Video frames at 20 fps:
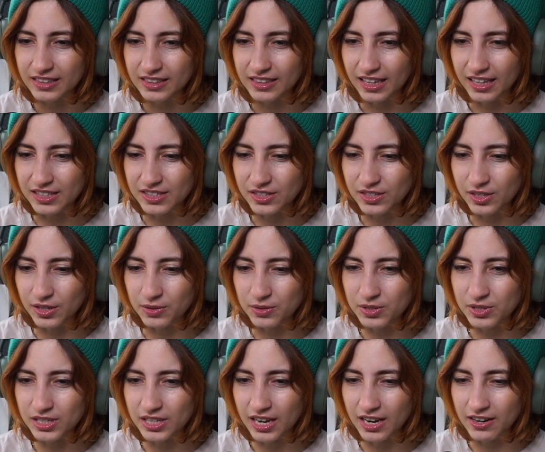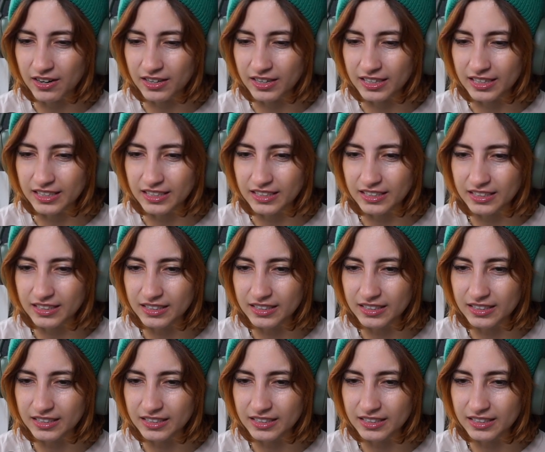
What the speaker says: That's so scary.